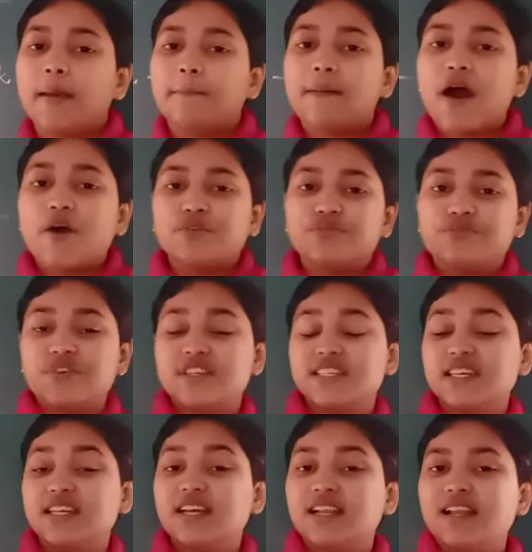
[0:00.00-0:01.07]
about
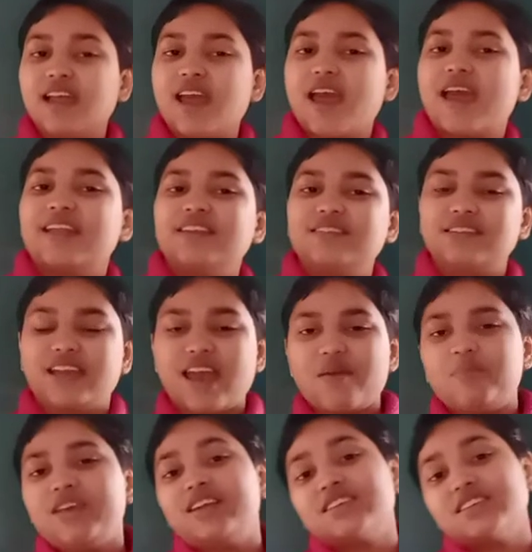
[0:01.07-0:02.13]
physical and
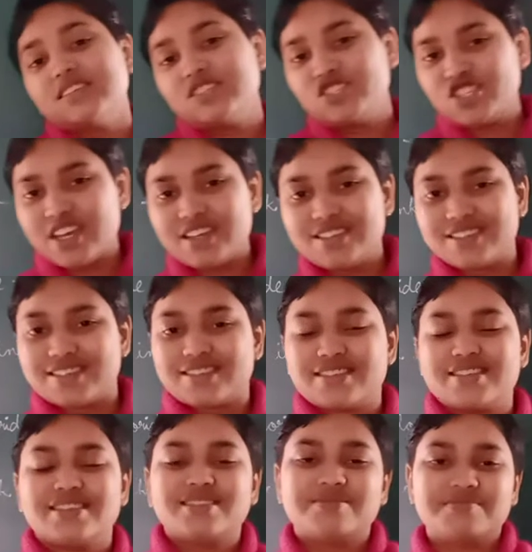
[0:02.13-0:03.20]
chemical changes.